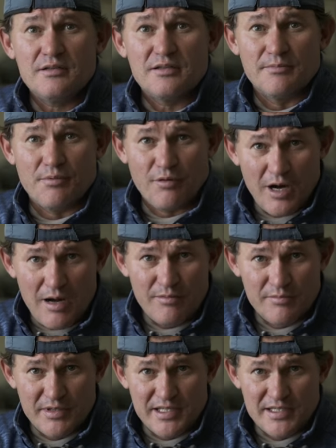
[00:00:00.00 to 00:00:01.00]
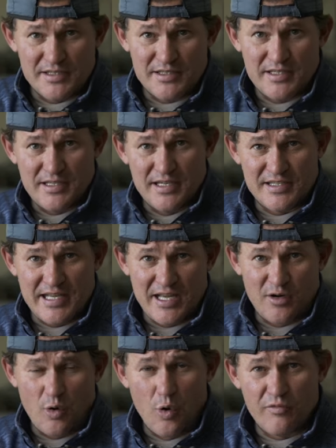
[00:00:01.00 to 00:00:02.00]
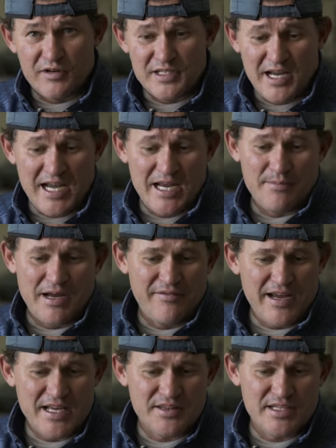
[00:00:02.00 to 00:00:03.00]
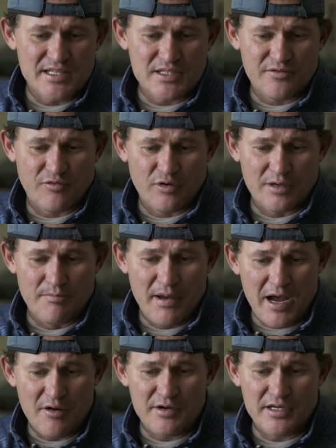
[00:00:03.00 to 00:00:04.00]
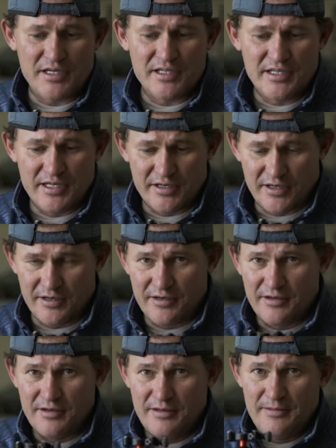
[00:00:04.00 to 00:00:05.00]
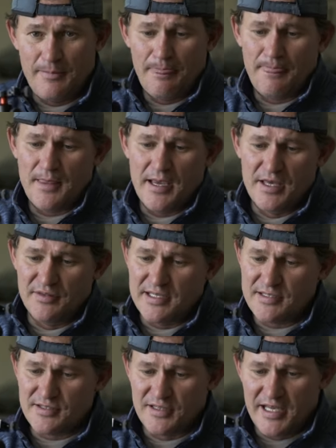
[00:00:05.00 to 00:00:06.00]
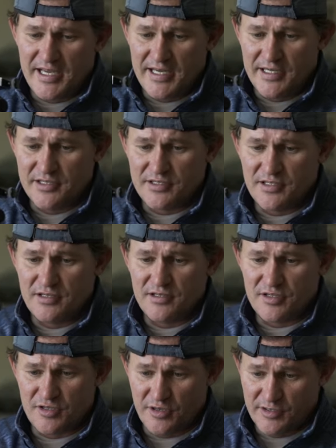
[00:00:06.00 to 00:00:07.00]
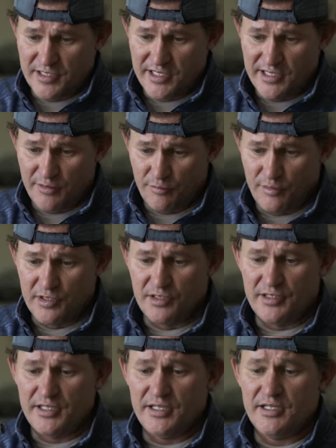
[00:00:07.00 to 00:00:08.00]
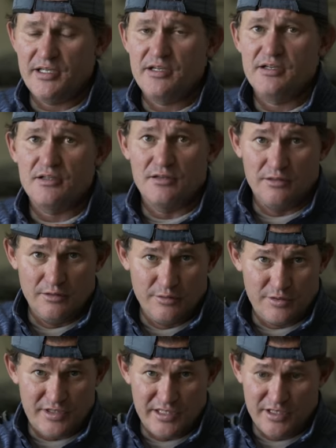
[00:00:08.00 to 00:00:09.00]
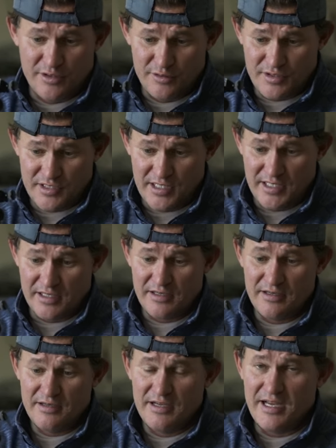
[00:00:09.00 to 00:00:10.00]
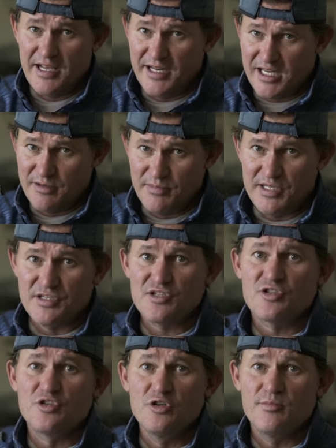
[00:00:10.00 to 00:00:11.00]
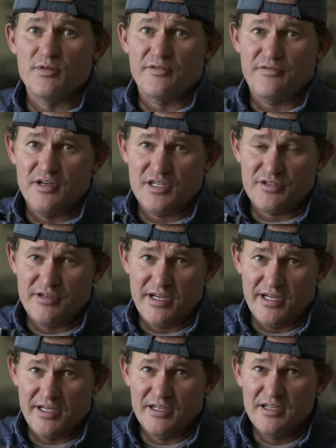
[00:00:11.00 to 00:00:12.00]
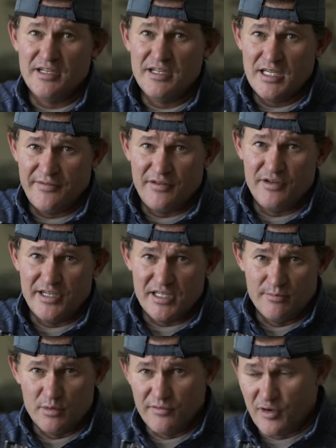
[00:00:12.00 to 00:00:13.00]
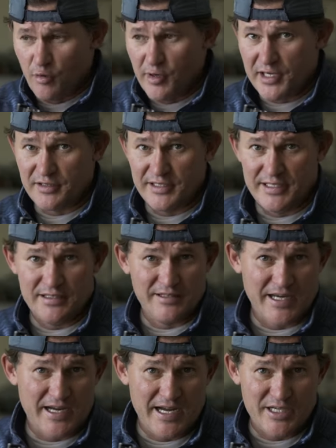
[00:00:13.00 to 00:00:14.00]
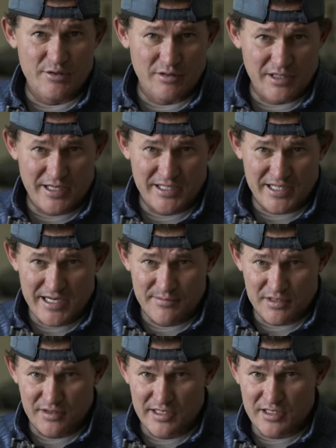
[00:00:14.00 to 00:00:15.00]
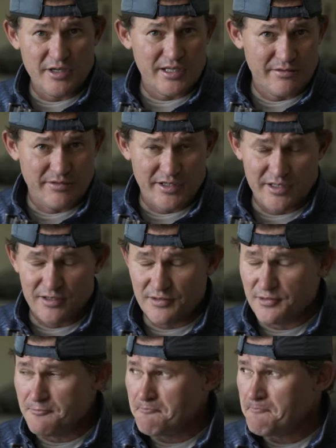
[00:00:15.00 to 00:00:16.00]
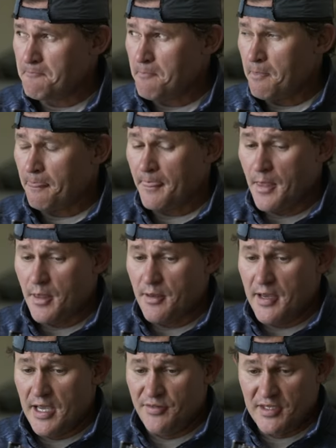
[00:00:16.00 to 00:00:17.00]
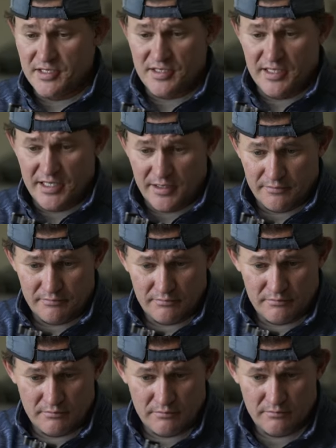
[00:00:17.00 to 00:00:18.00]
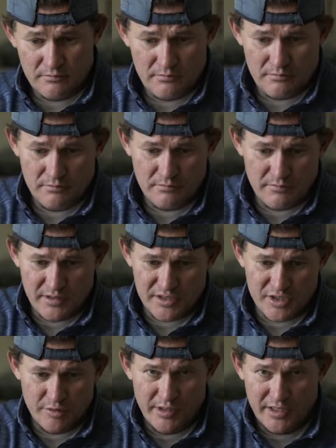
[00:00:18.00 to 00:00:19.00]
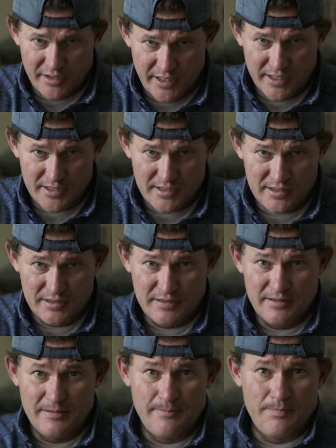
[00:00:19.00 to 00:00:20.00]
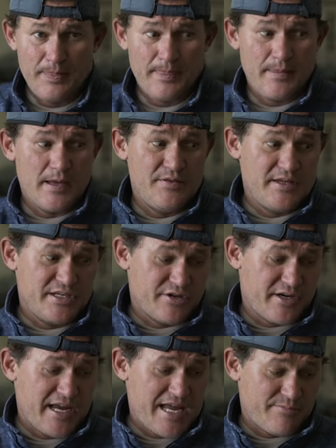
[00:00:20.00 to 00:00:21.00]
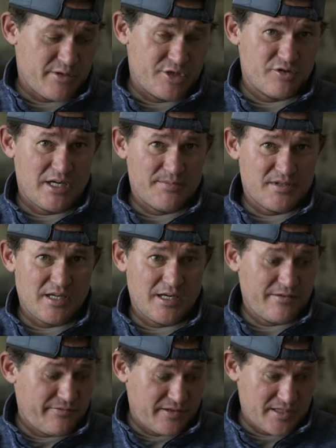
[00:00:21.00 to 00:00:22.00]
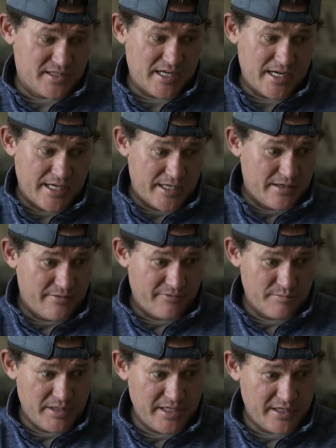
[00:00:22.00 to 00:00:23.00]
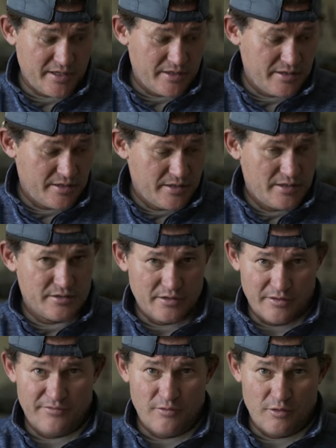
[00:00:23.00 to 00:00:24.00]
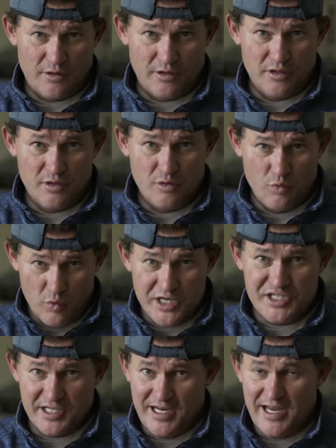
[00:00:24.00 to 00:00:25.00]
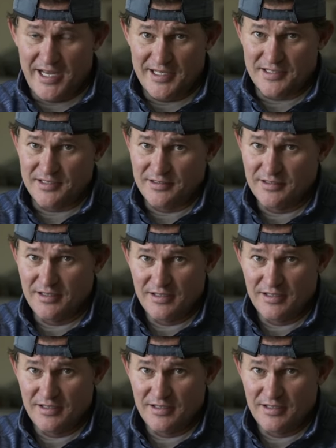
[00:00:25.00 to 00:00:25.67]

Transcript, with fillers: The problem is, is that over time, I've had this for about a year and these legs start getting really loosey-goosey and it can be super frustrating if you need to move quickly like I do a lot of times in these cooking videos and this thing is doing this, and then your camera drops off the side from here to the floor, which it has.